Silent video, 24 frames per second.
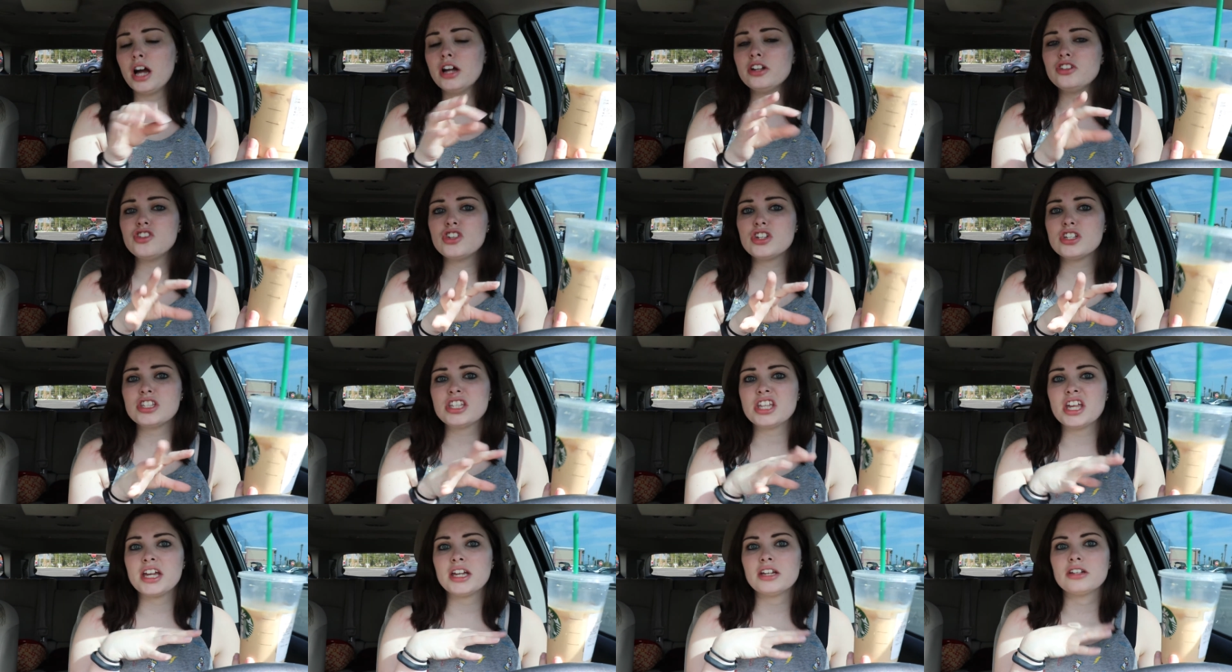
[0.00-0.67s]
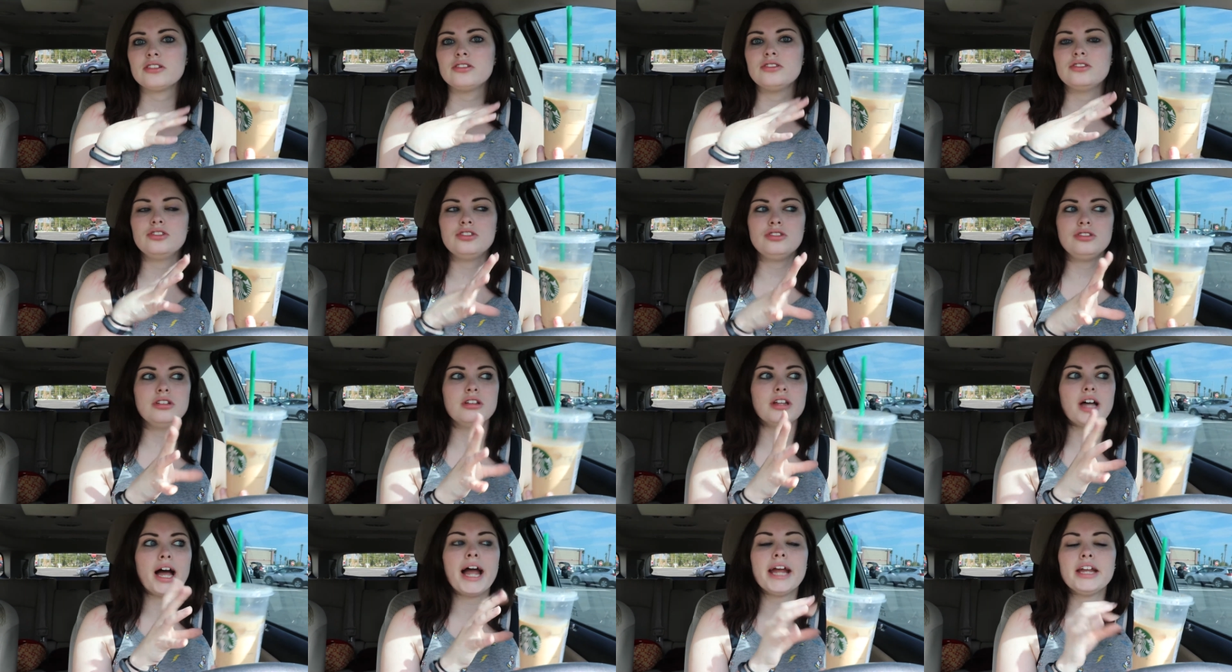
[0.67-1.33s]
Not just like,
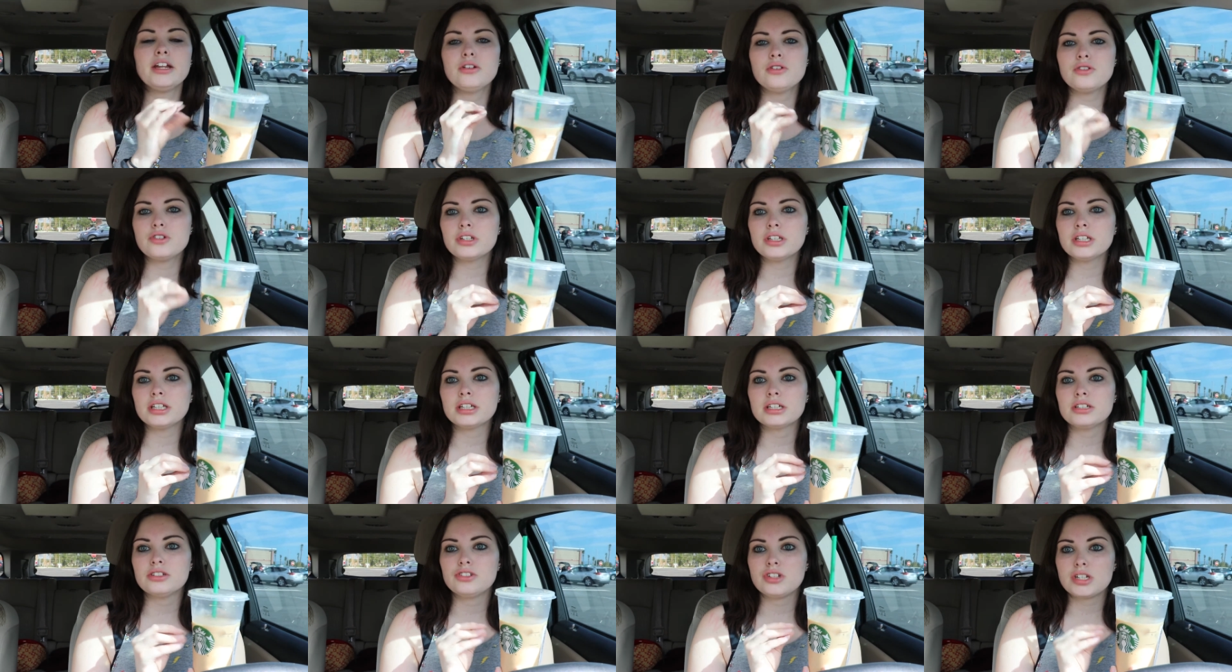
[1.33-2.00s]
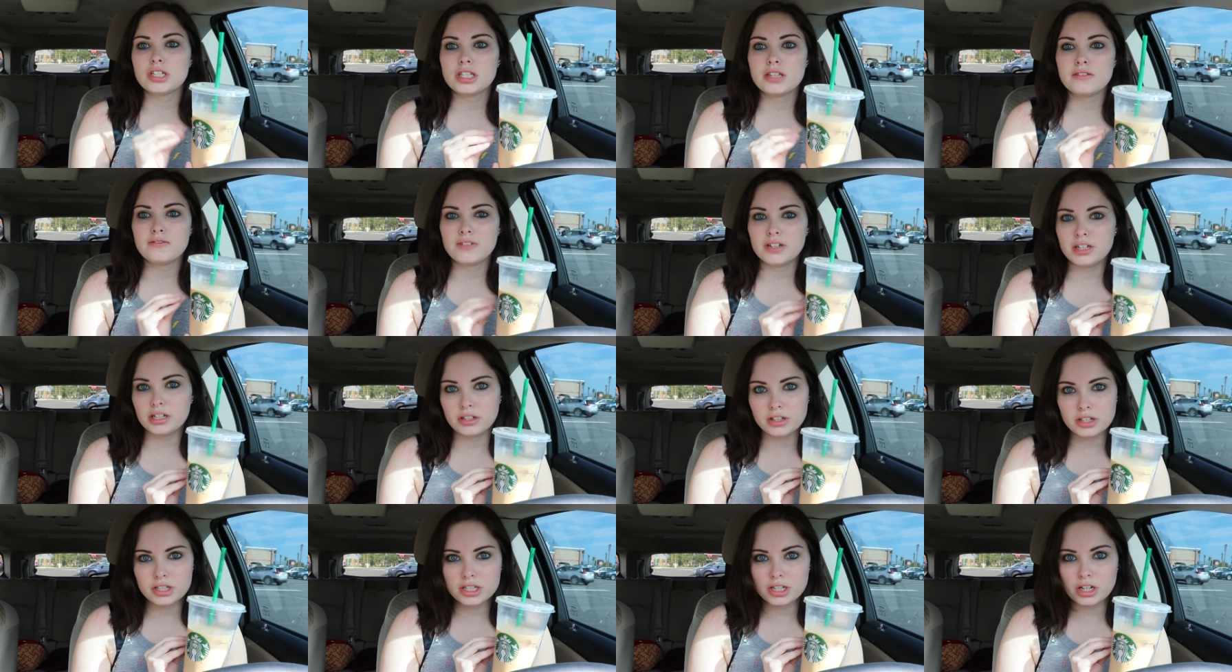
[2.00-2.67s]
I usually get just the
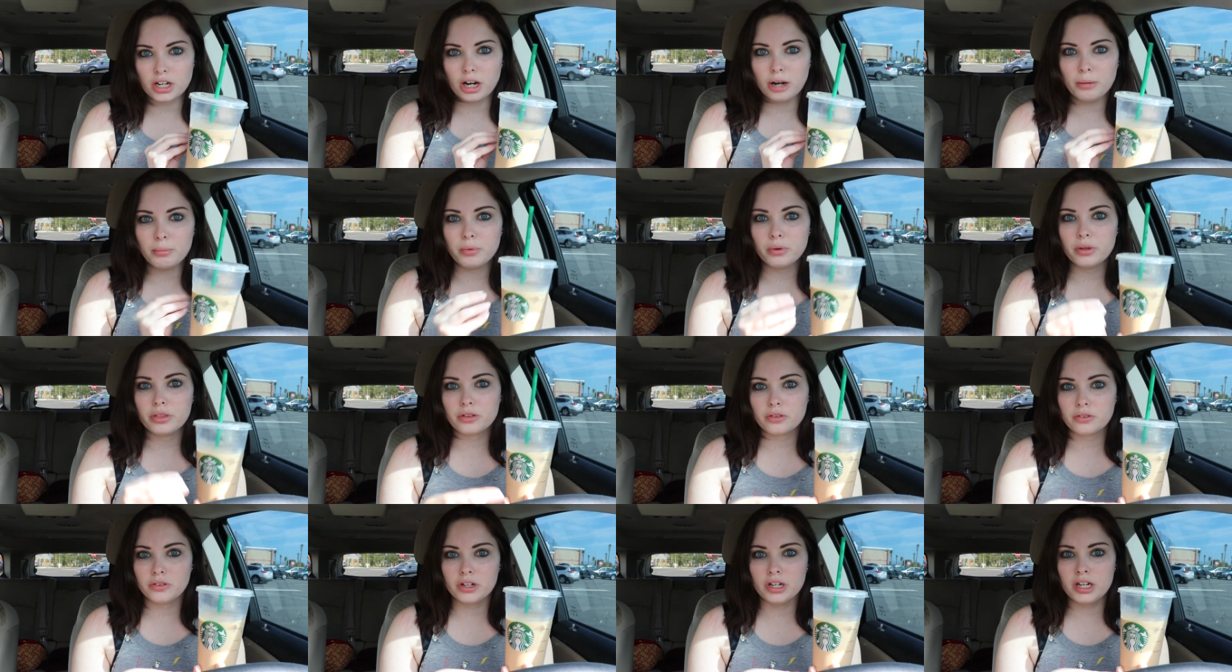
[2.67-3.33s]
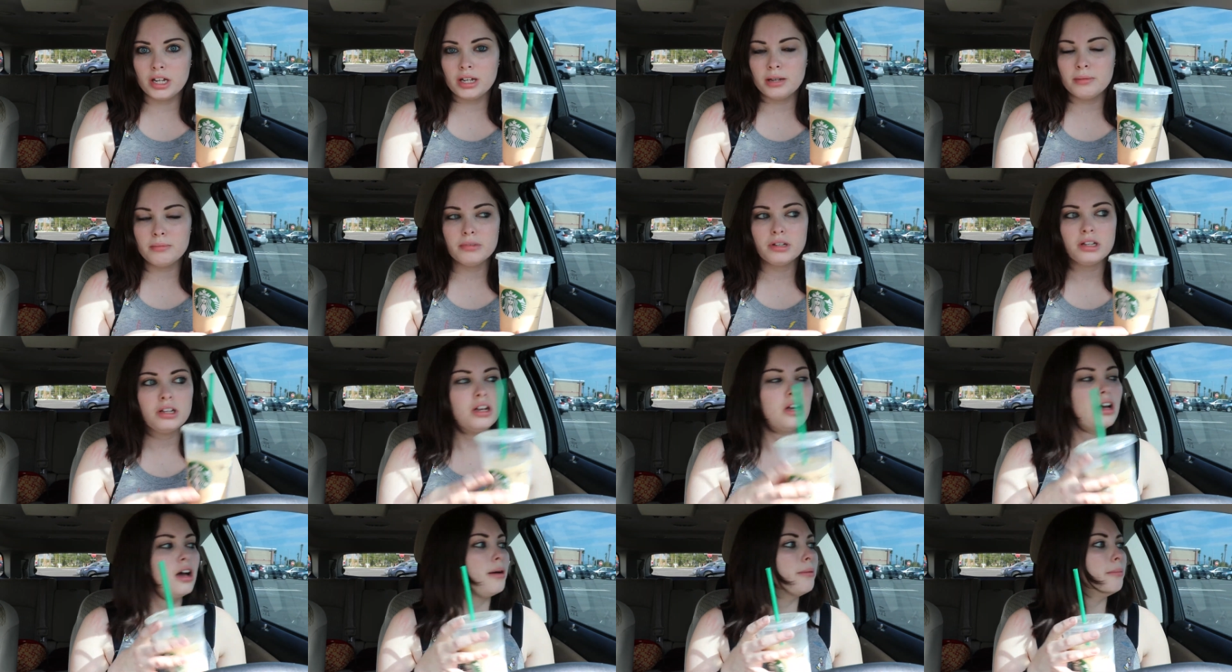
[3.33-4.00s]
vanilla syrup with cream,
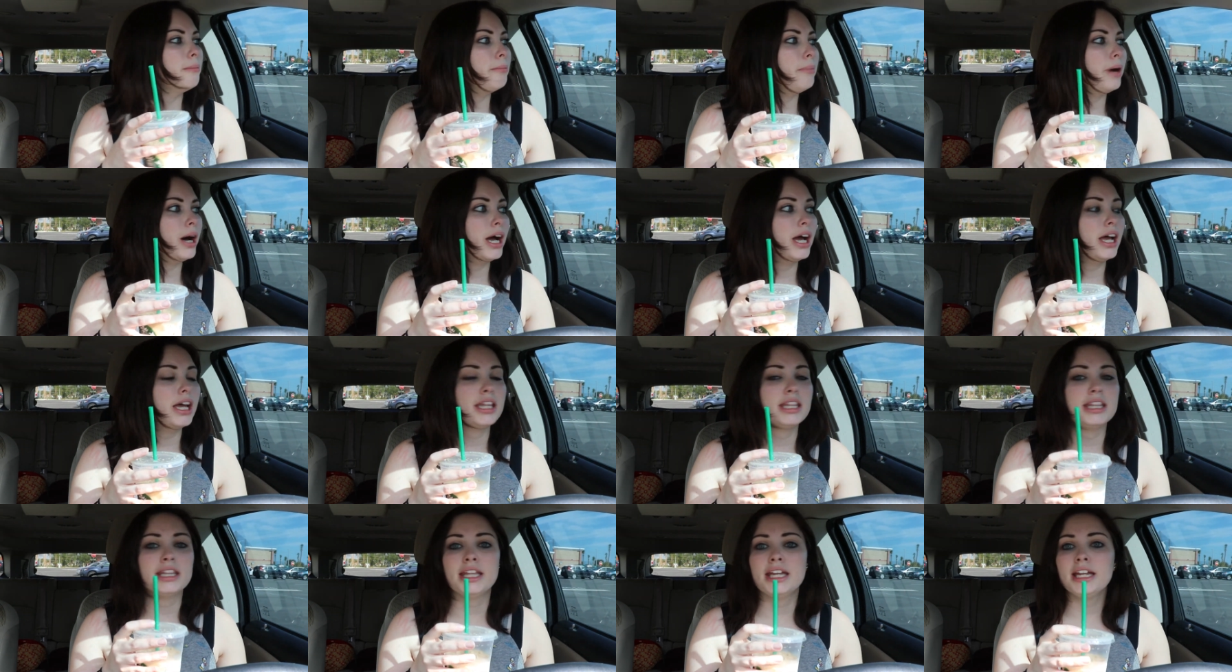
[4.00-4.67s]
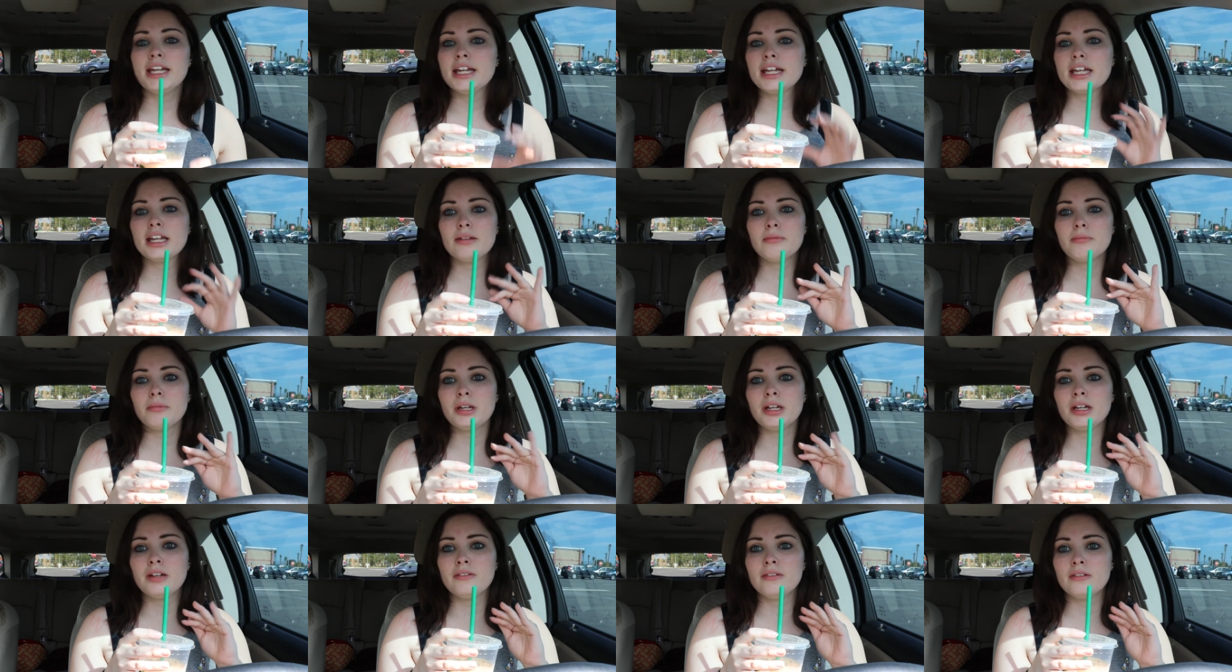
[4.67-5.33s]
but they didn't give
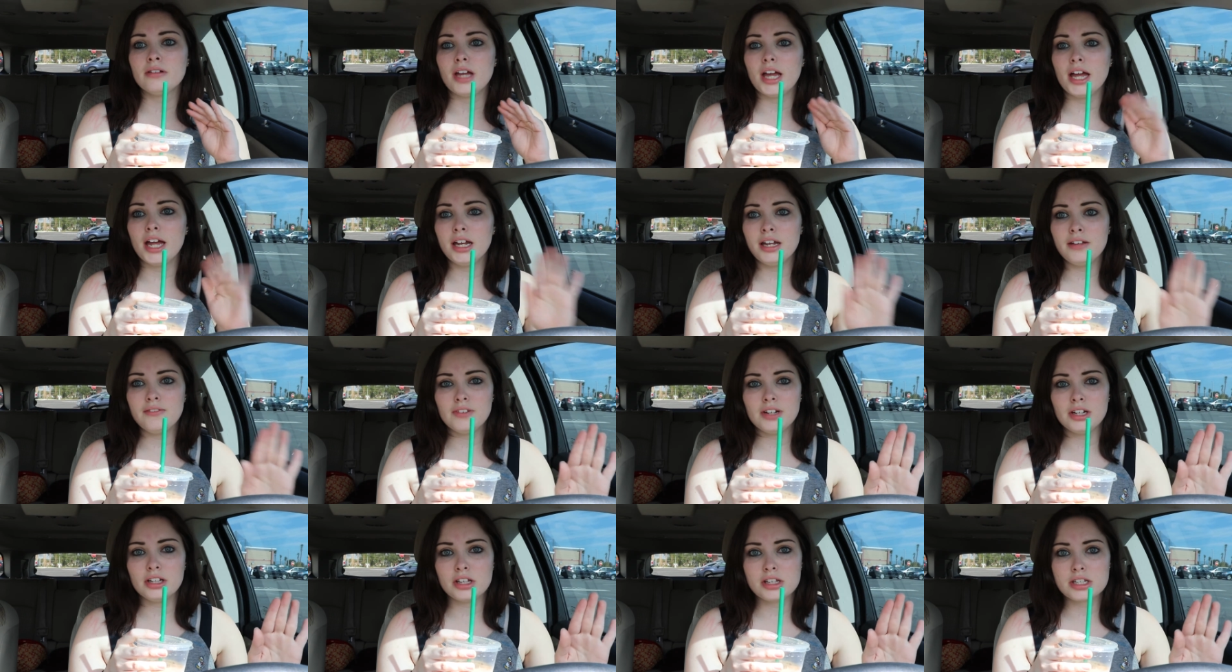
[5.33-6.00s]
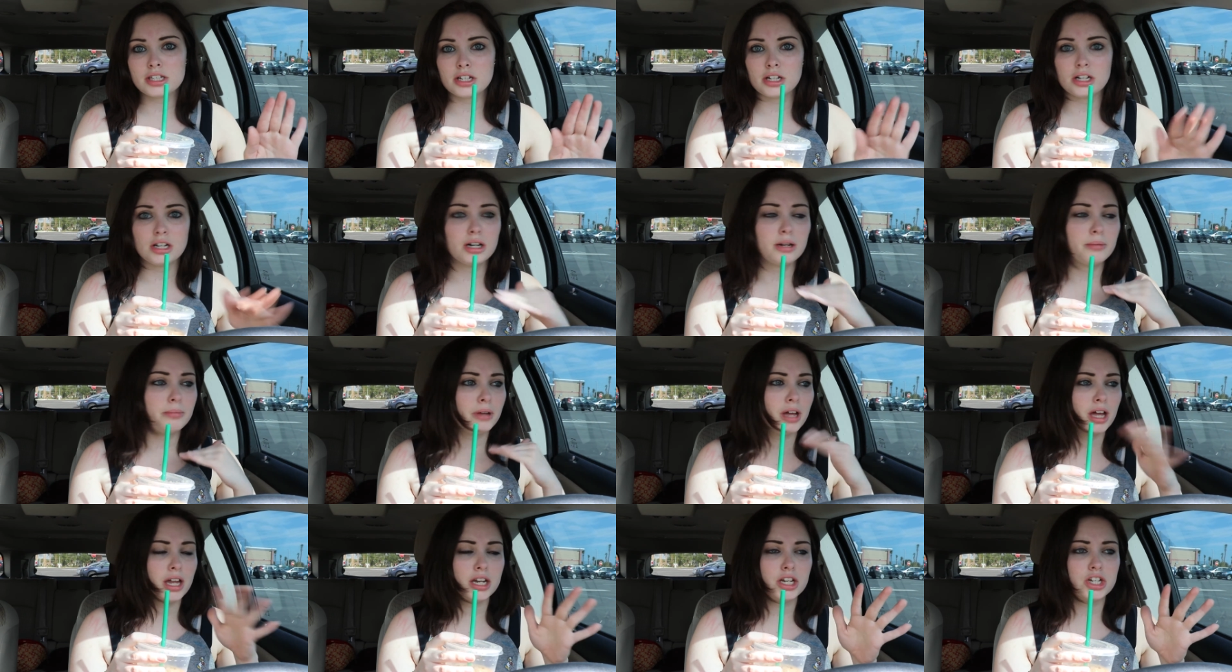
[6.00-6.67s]
me any vanilla
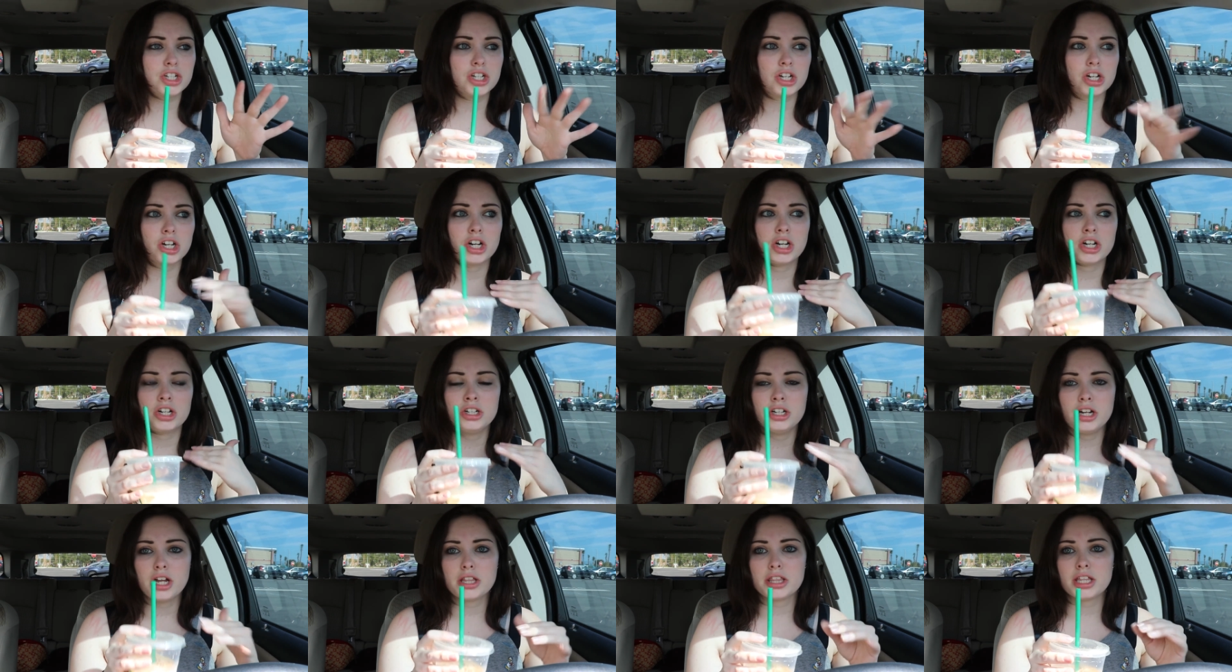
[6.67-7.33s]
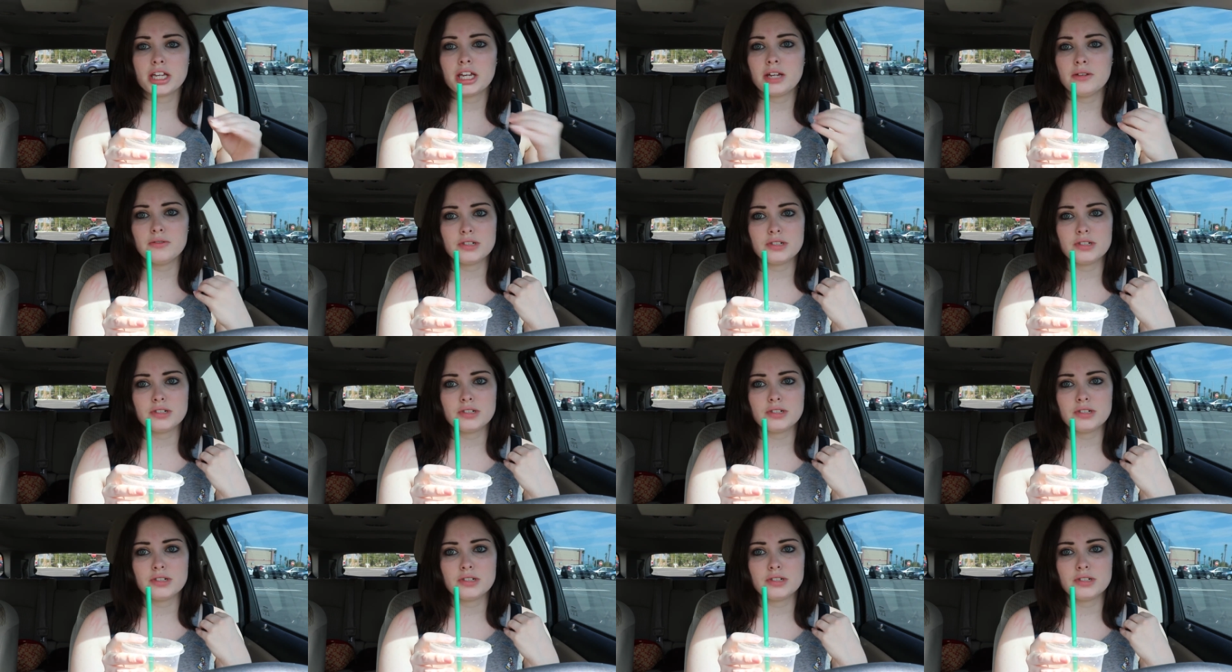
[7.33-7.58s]
syrup, any sugar, nothing.